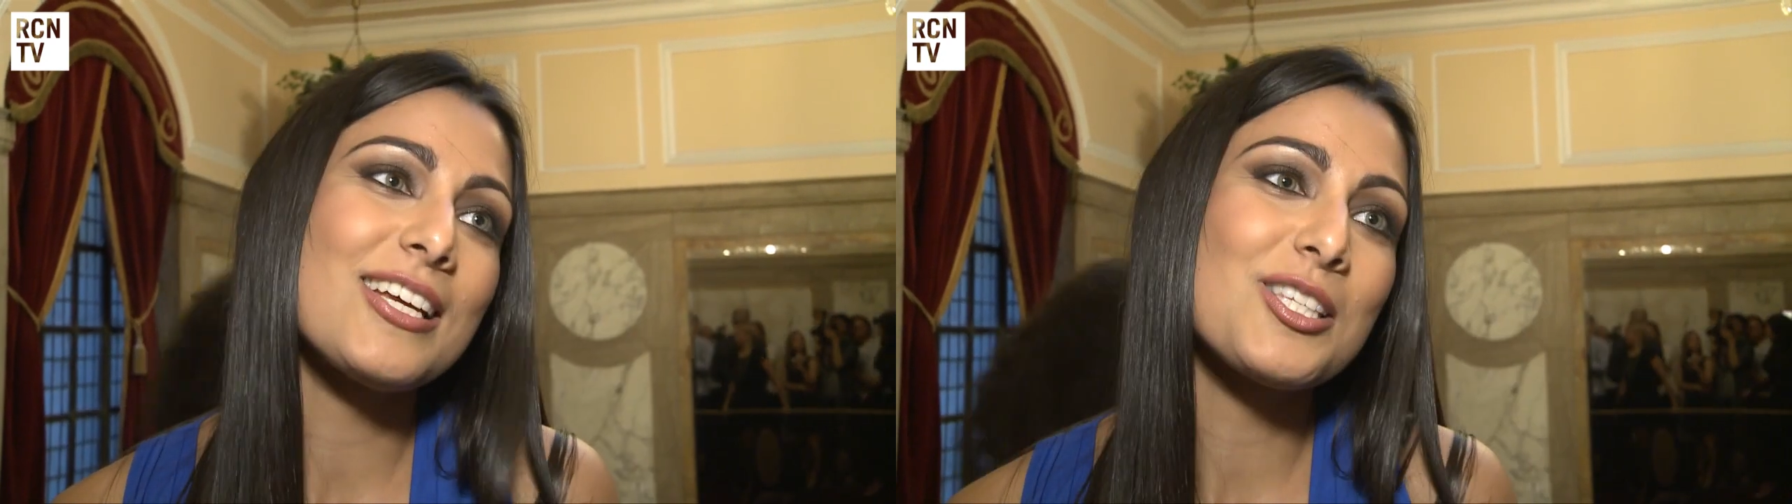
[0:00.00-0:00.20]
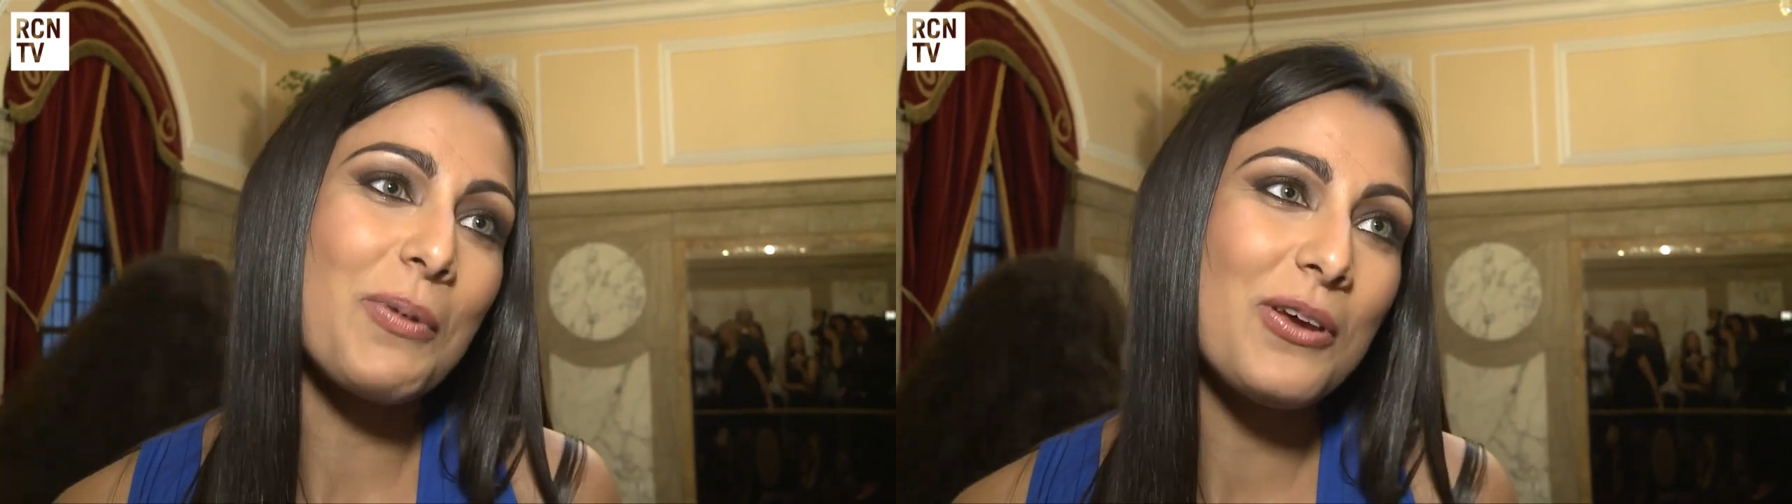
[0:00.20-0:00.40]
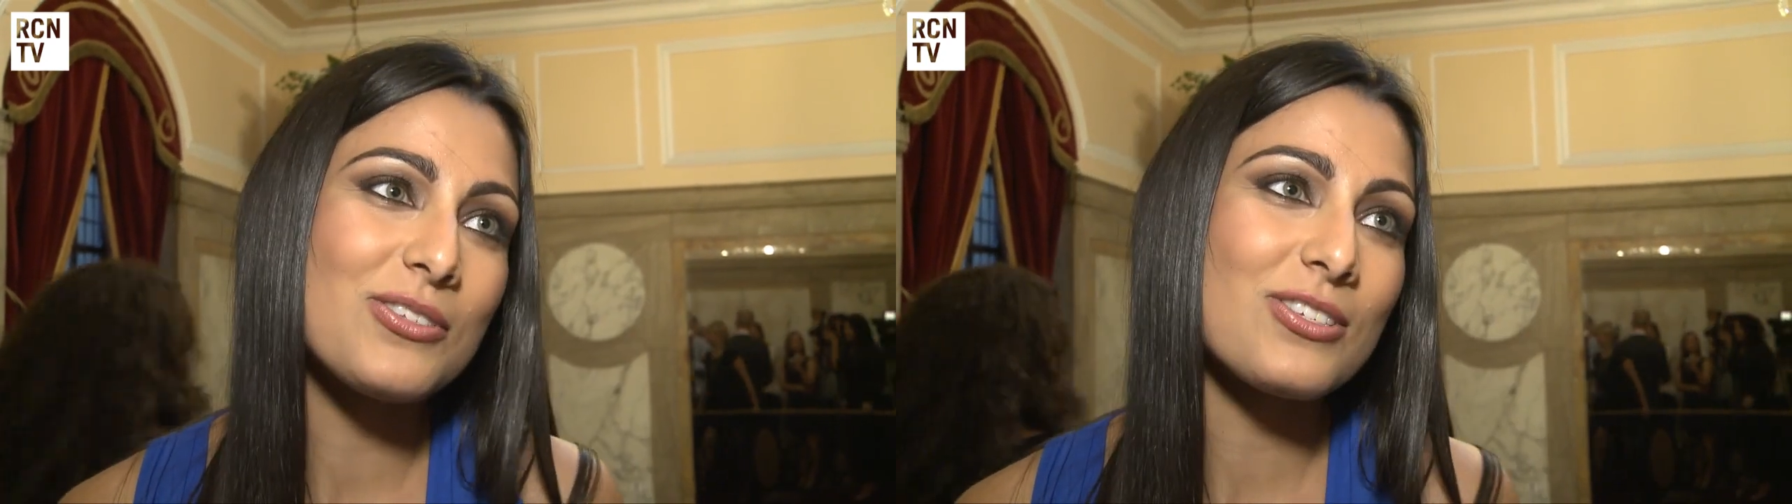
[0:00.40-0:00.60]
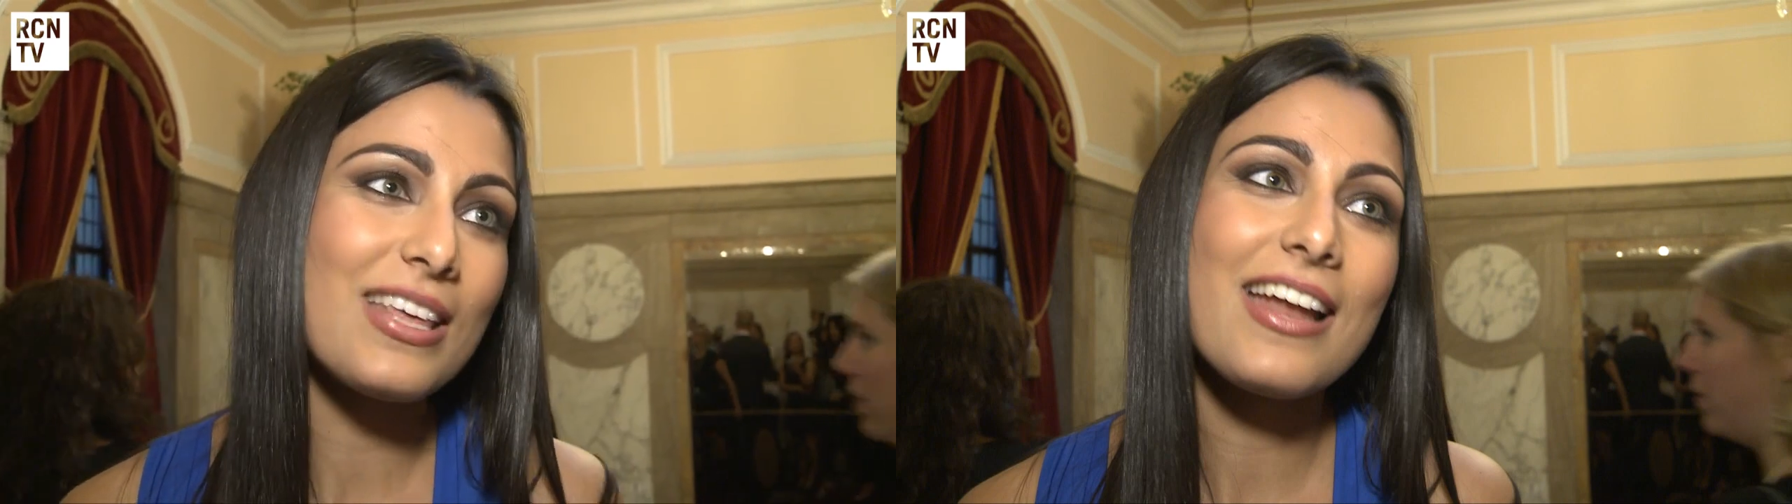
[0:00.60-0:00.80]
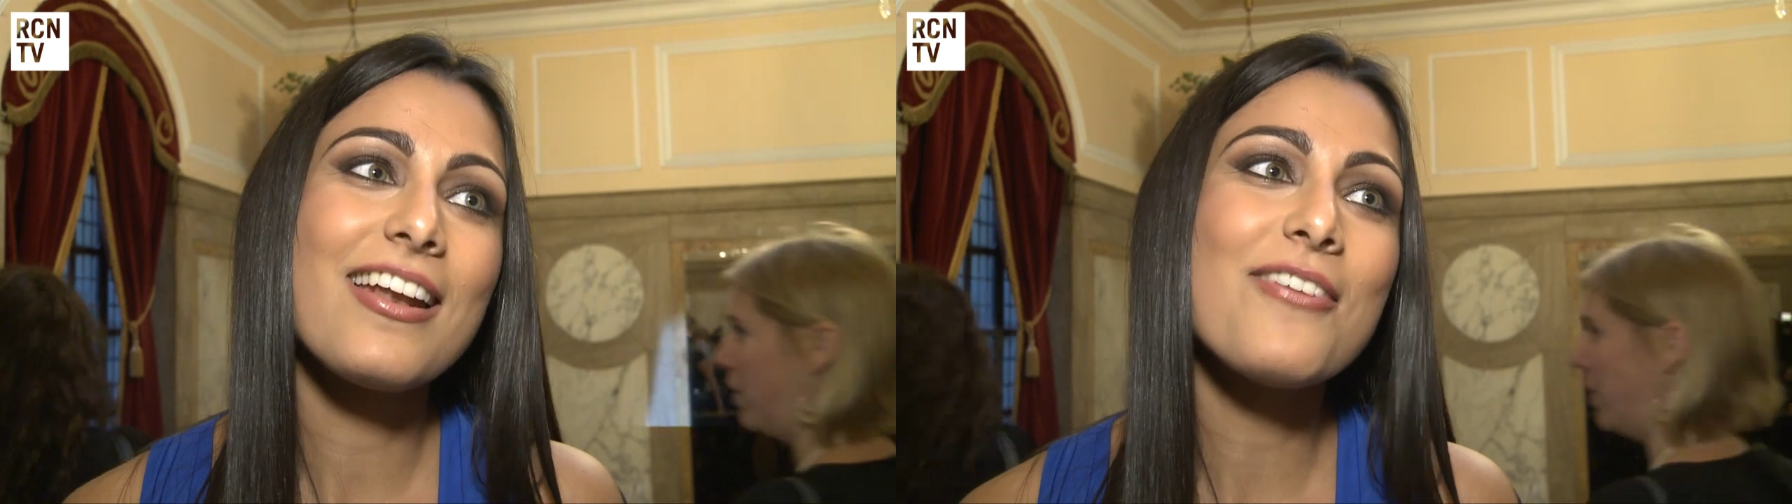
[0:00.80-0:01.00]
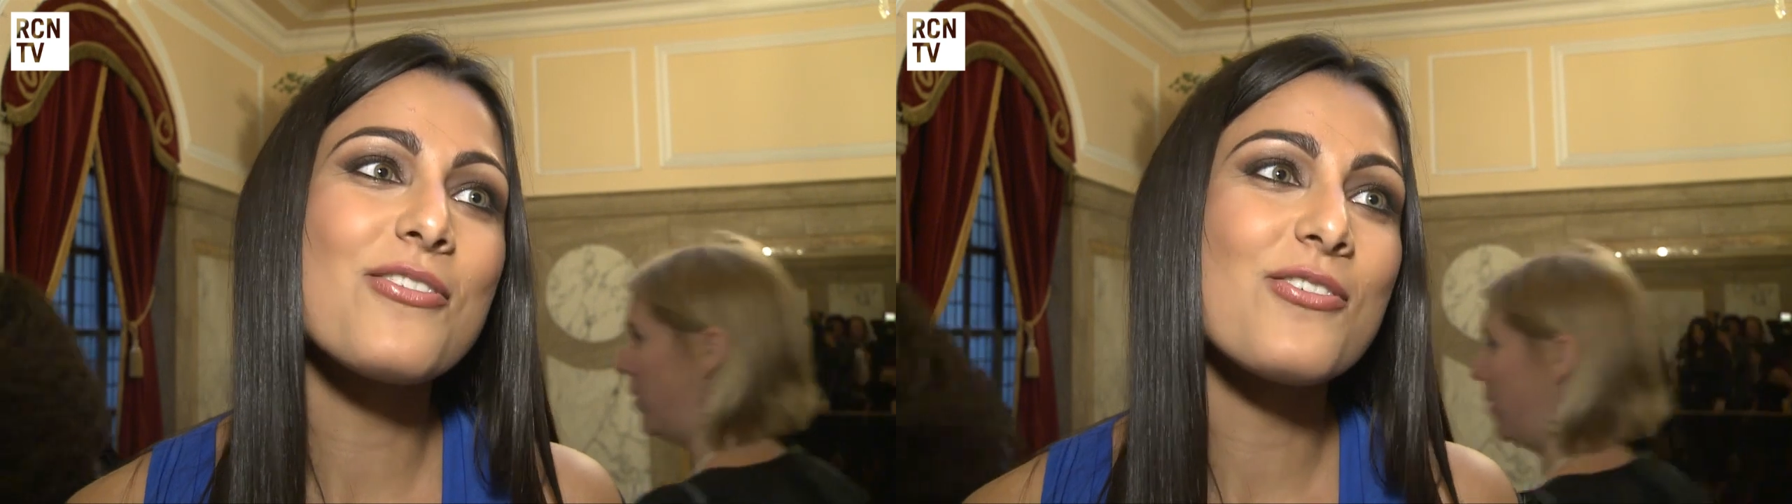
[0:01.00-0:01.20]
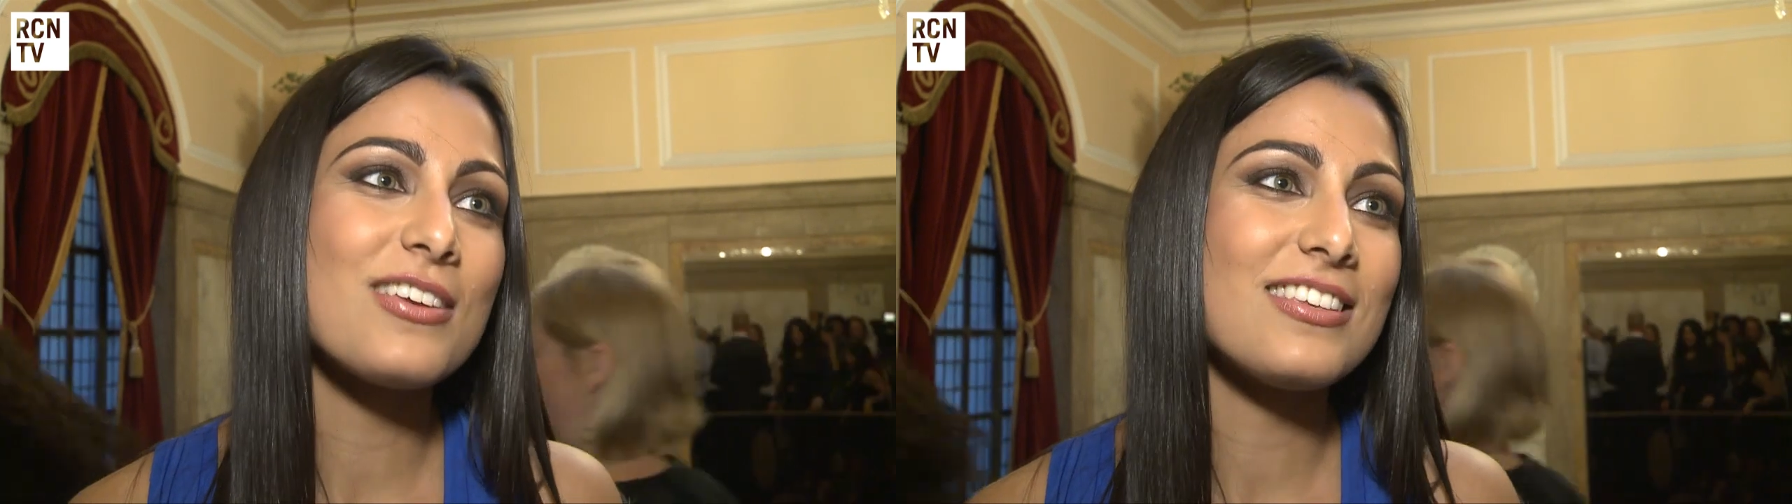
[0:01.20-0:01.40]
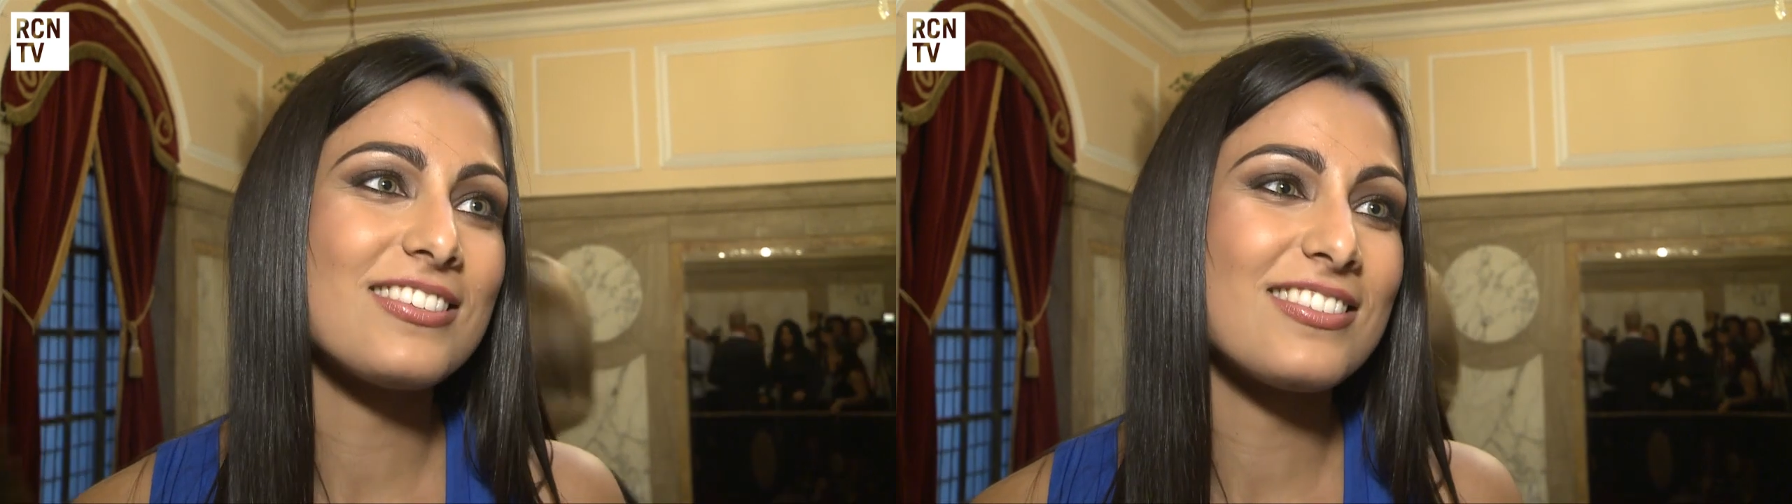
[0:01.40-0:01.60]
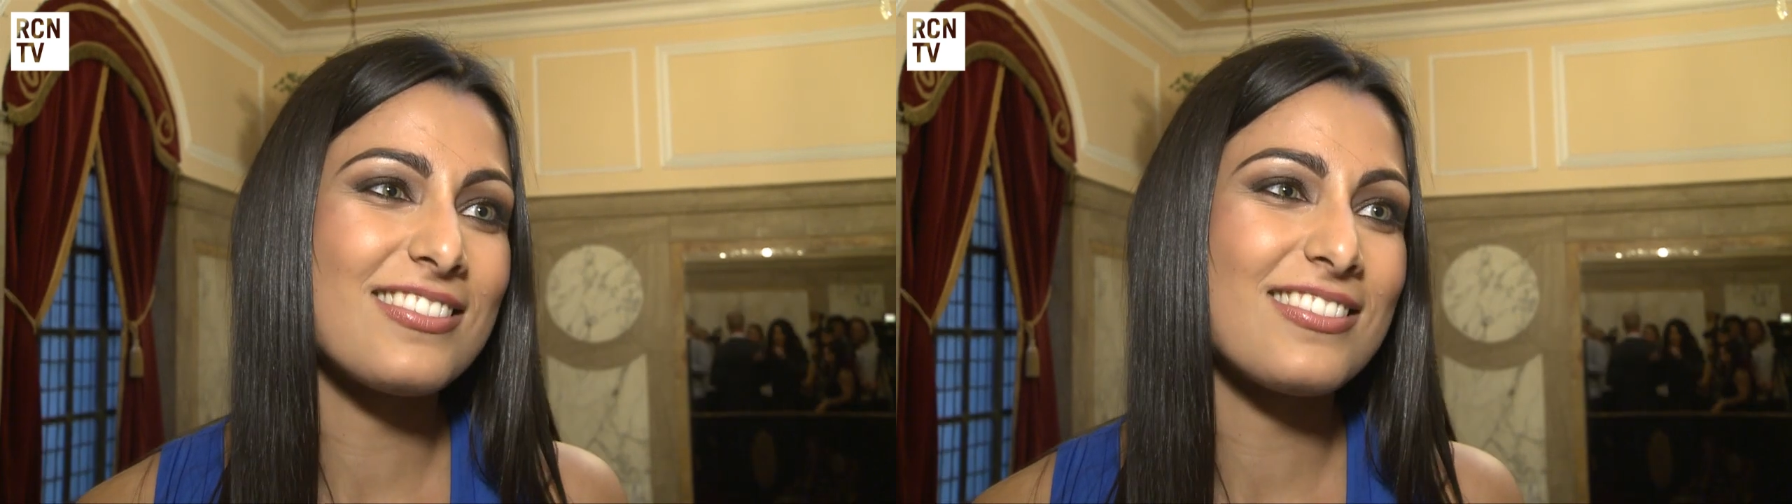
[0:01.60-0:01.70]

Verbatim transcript: exposed to that level, there's